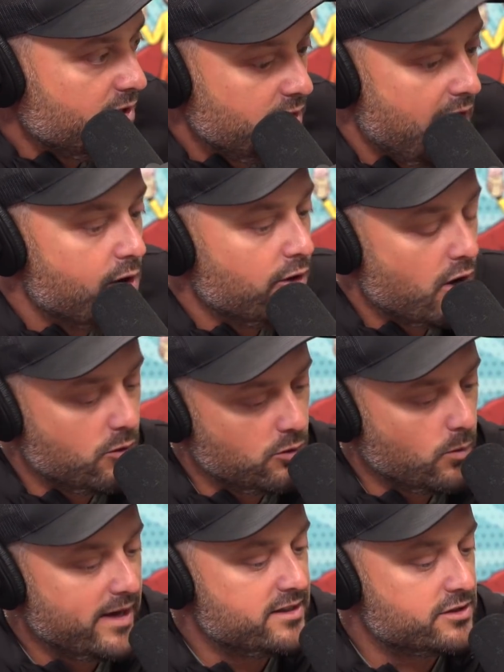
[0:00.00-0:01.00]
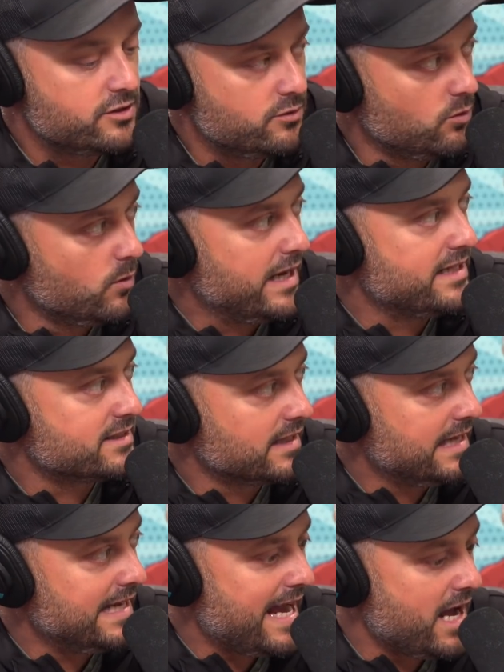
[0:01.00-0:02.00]
No. The way it's
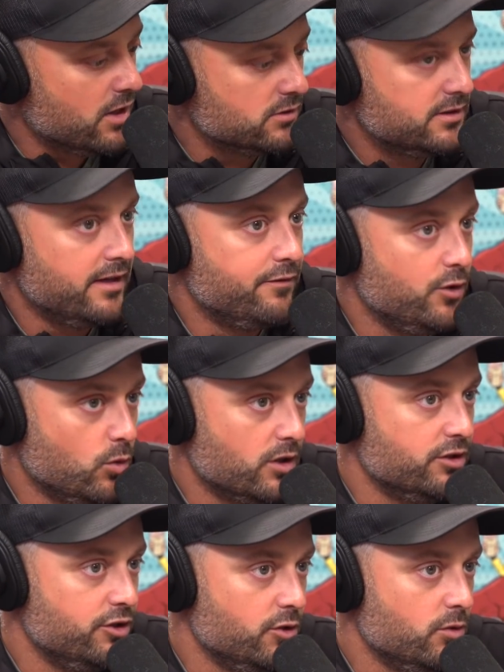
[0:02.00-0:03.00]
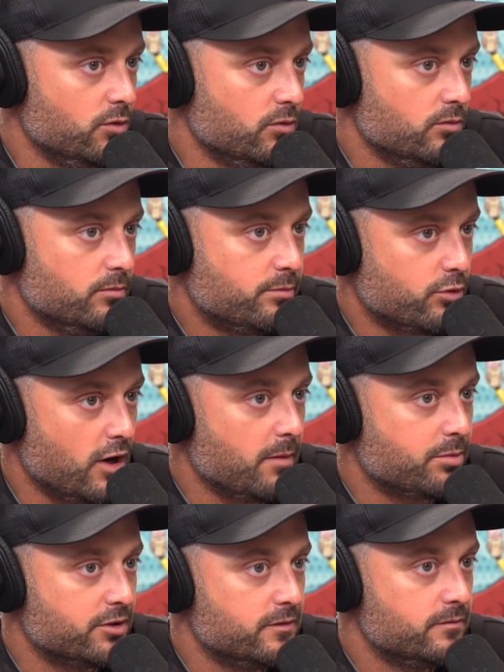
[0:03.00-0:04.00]
laid out. If you want to do
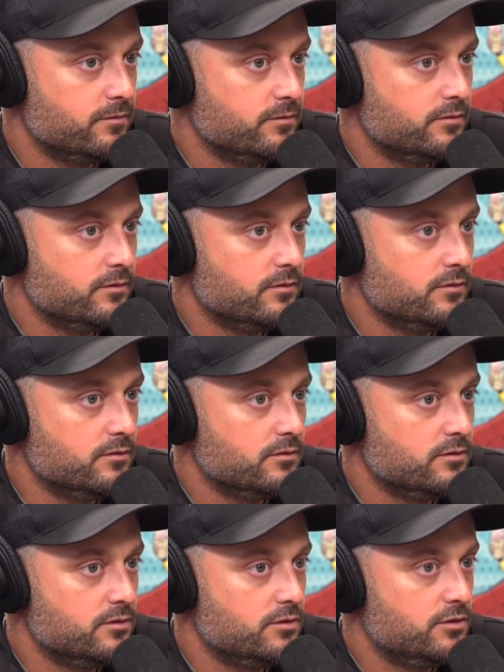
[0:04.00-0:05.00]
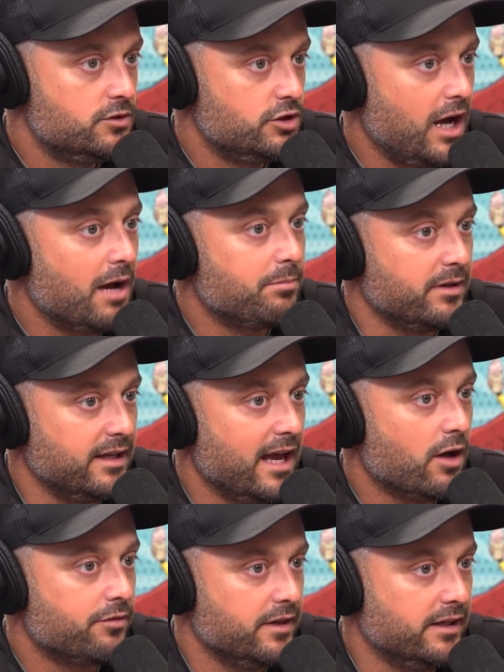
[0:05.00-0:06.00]
proper shopping,
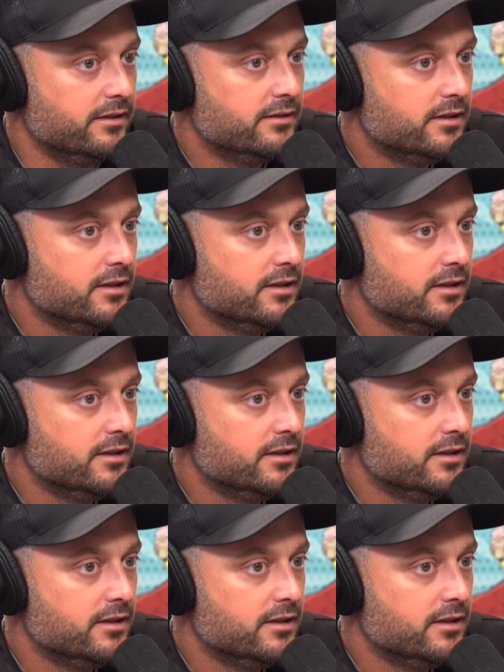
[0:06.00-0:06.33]
healthy,